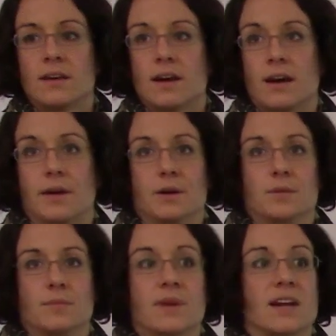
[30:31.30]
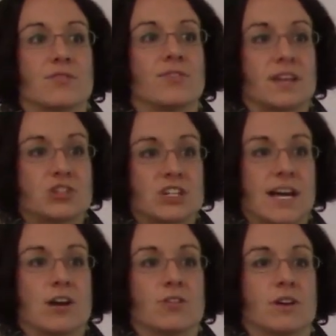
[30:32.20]
um, kind of flushed
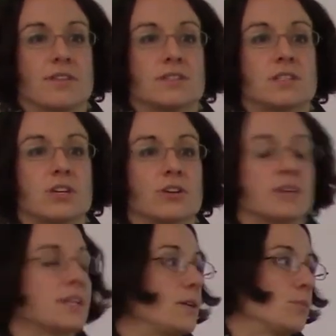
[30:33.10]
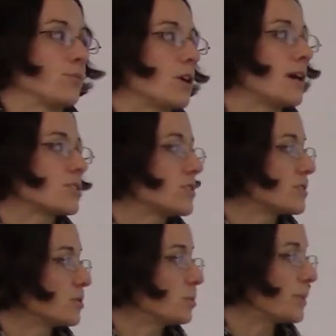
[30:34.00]
out and all the security
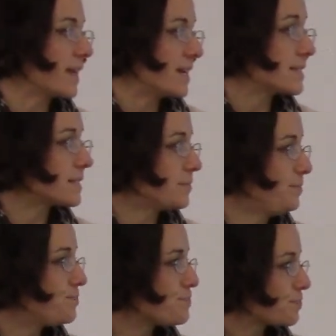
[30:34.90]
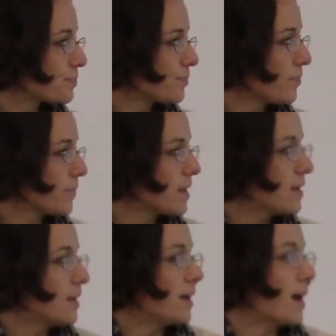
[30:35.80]
precautions are in place.
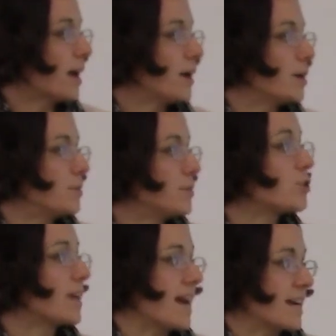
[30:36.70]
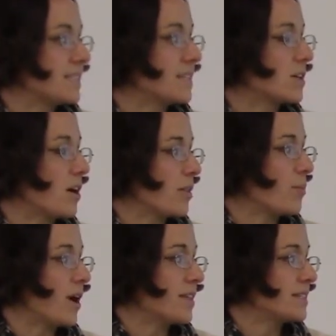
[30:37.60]
Um, you can access all
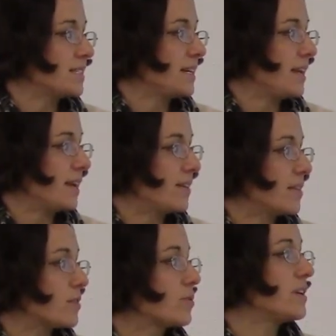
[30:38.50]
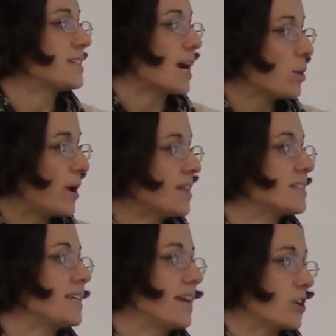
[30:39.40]
the policy, the entire
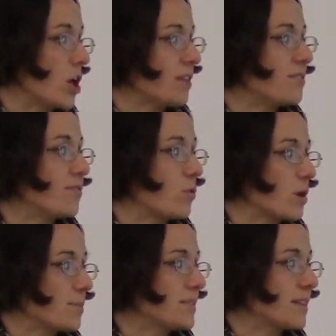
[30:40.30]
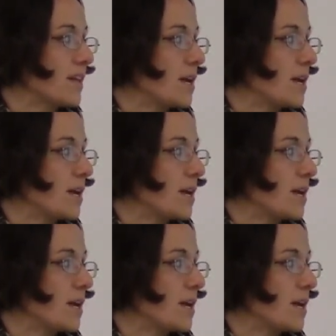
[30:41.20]
policy and all of the forms on the